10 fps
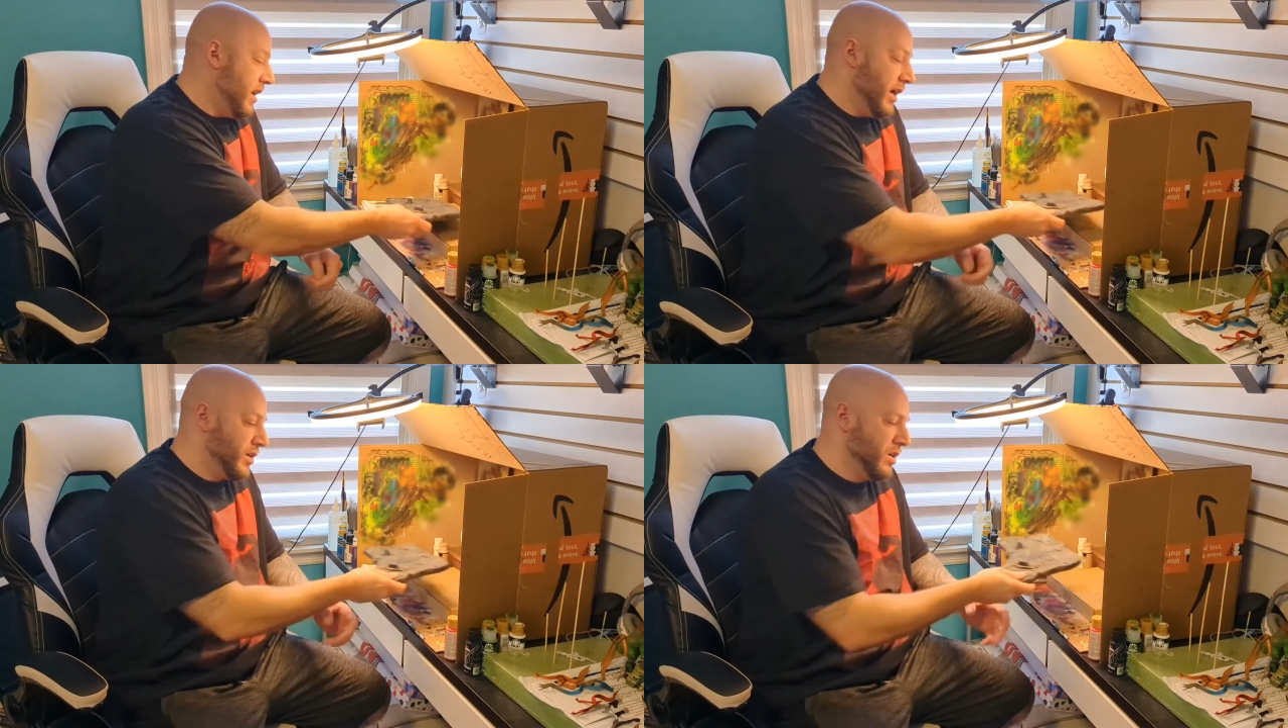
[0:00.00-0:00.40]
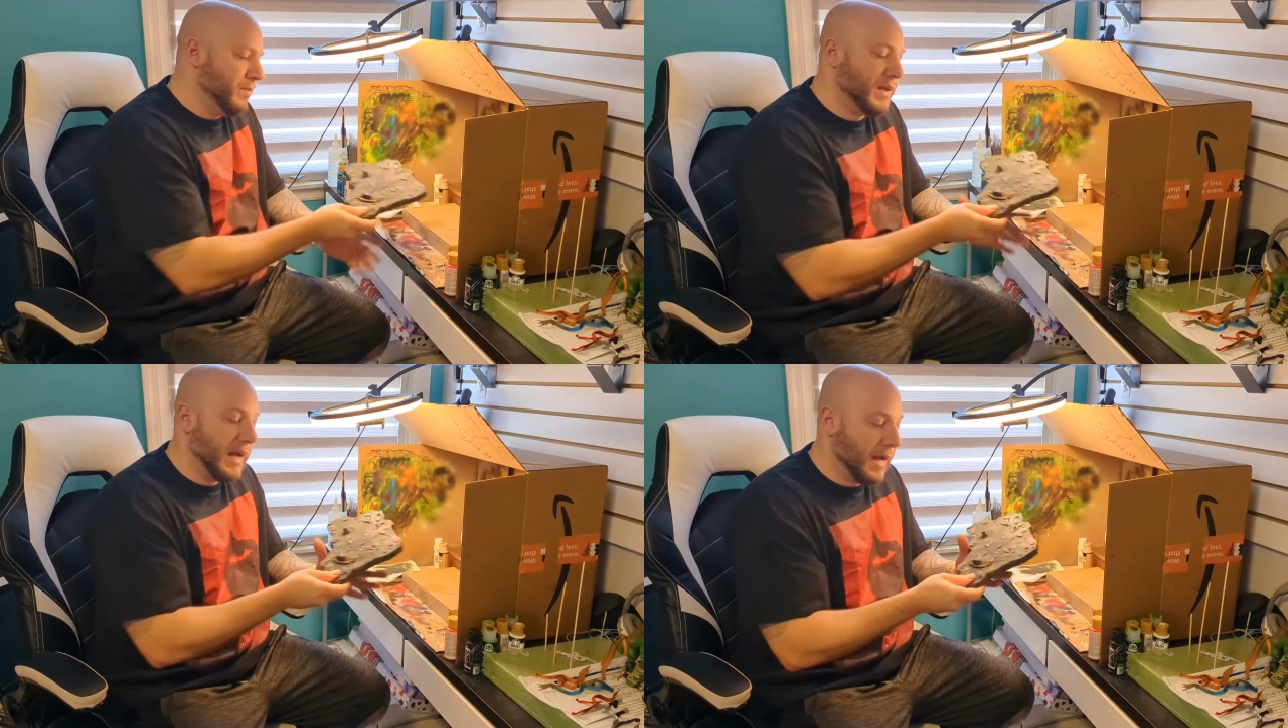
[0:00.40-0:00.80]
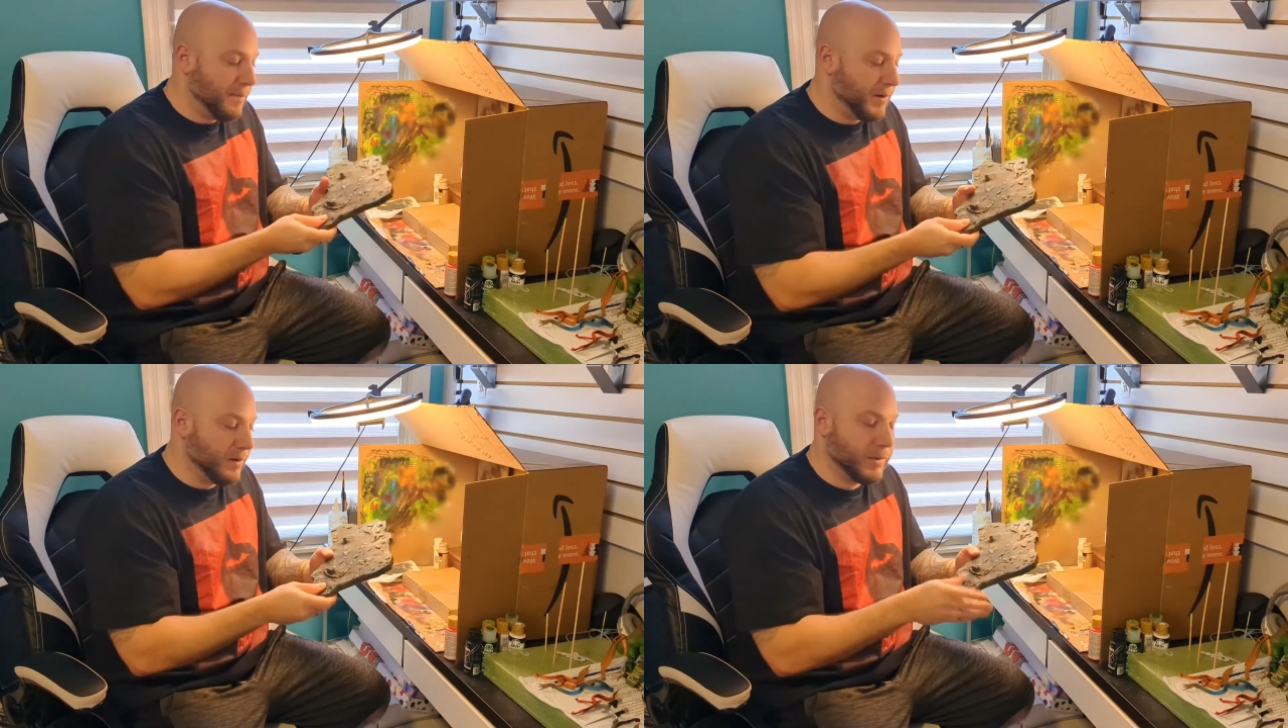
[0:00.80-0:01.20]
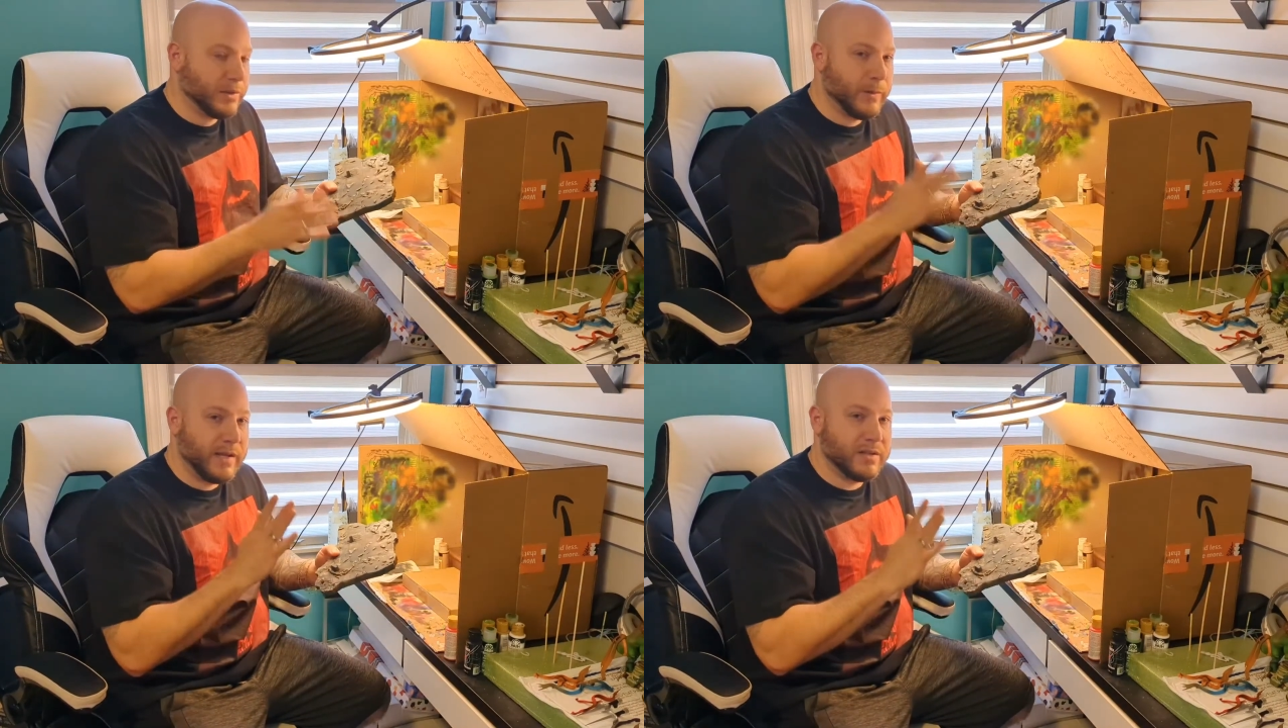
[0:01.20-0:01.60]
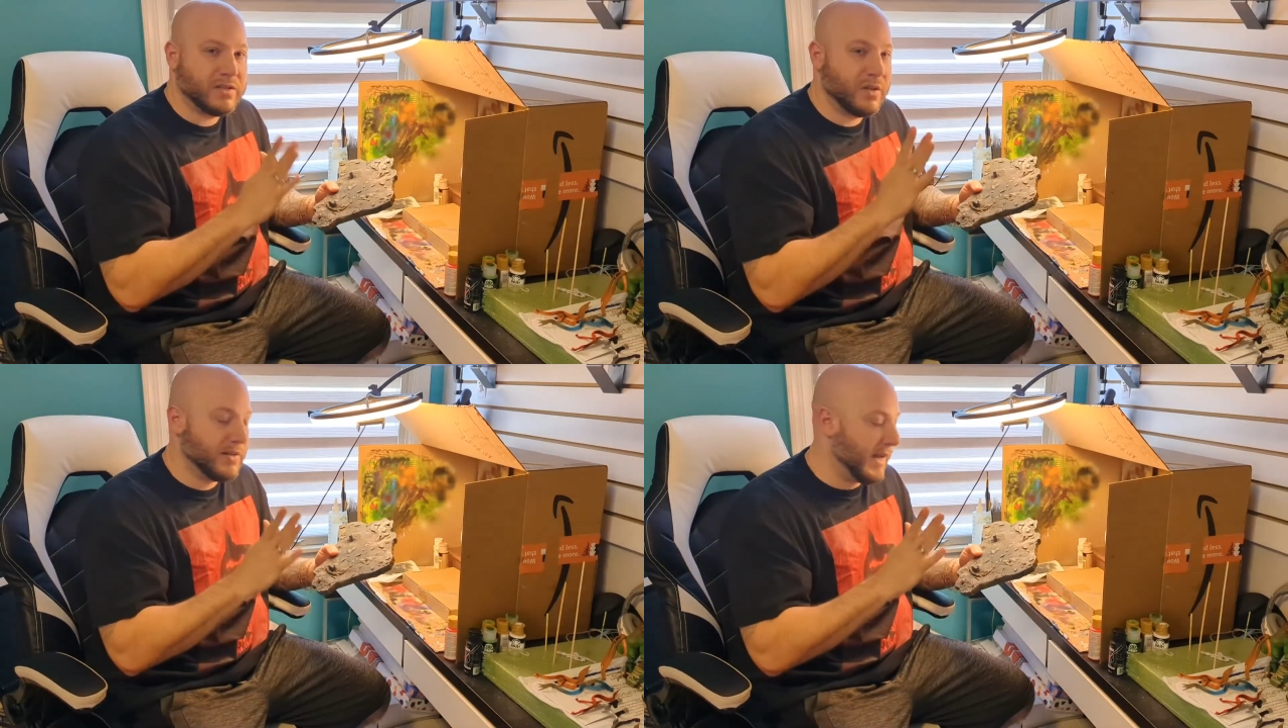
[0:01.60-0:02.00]
I couldn't be happier with the way
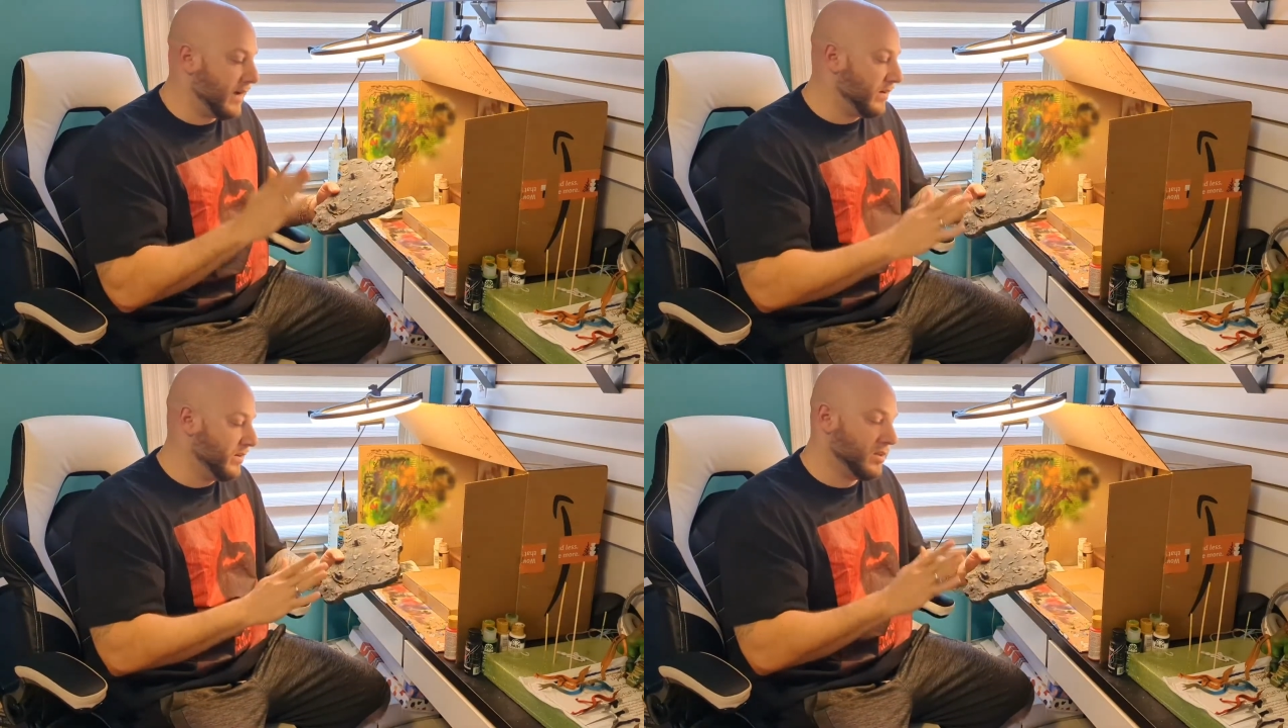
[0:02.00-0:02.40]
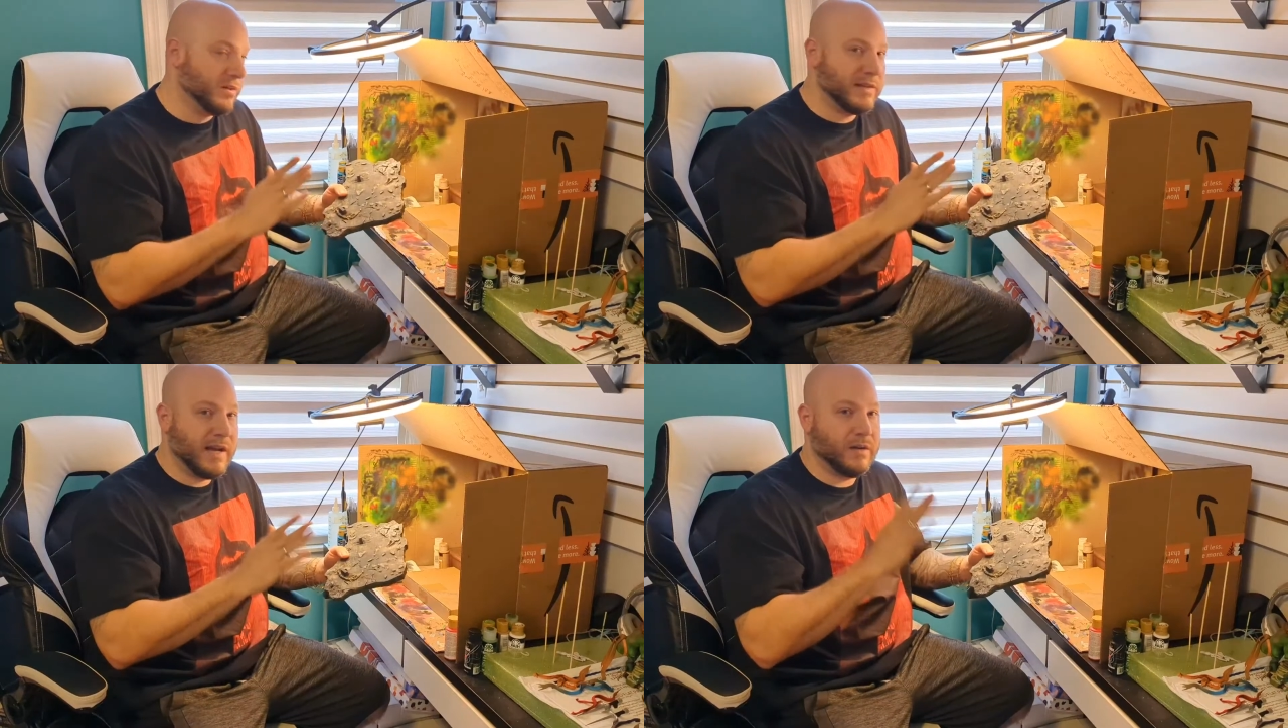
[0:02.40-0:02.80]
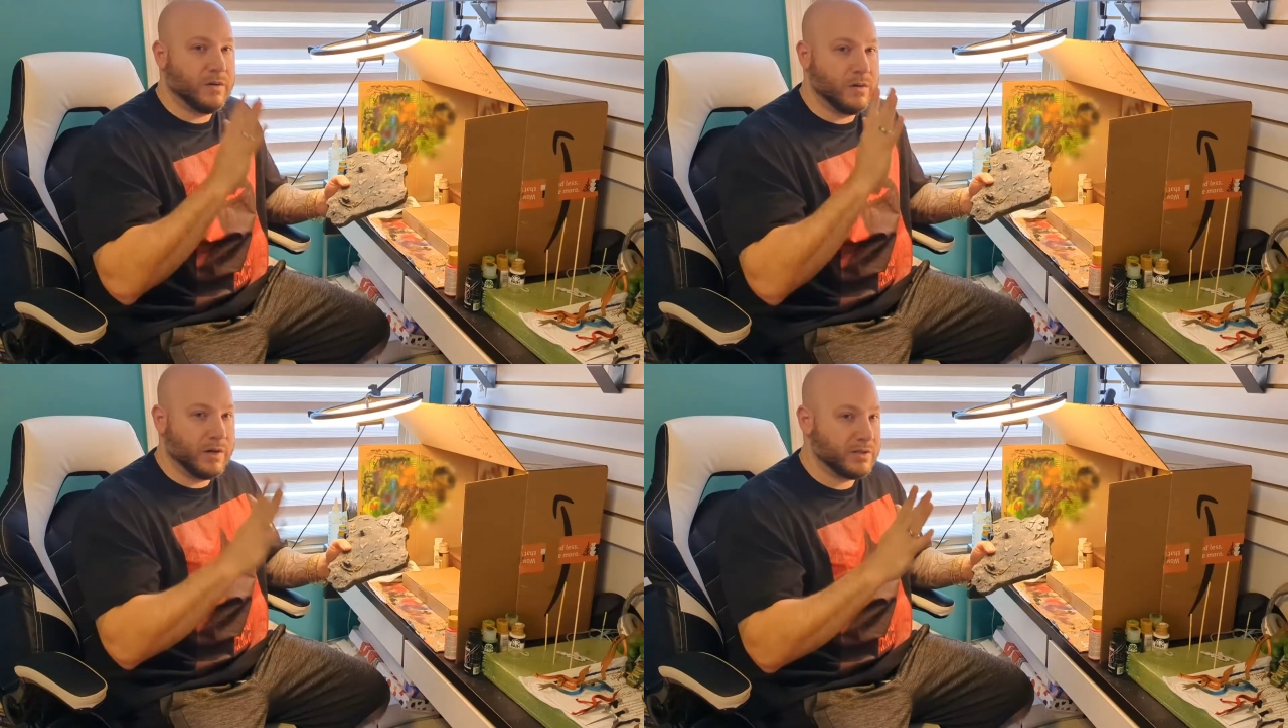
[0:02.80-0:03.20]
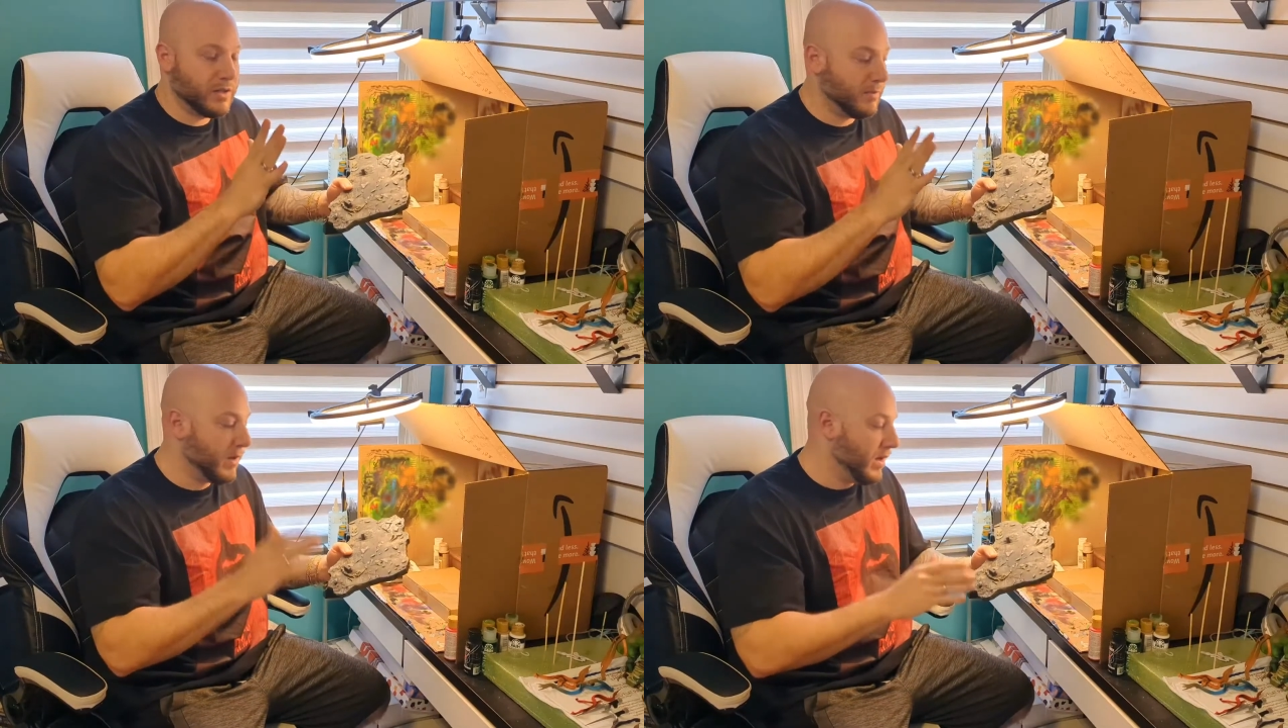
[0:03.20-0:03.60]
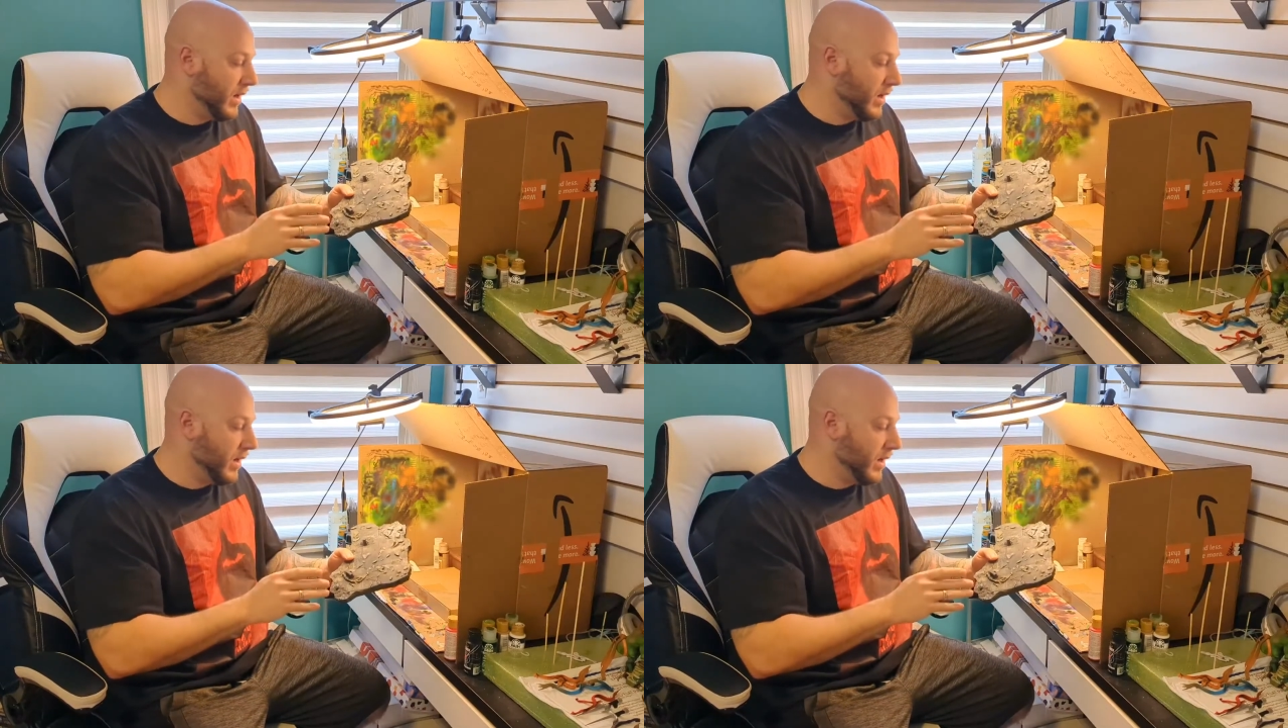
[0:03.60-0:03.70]
this turned out. It turned out awesome.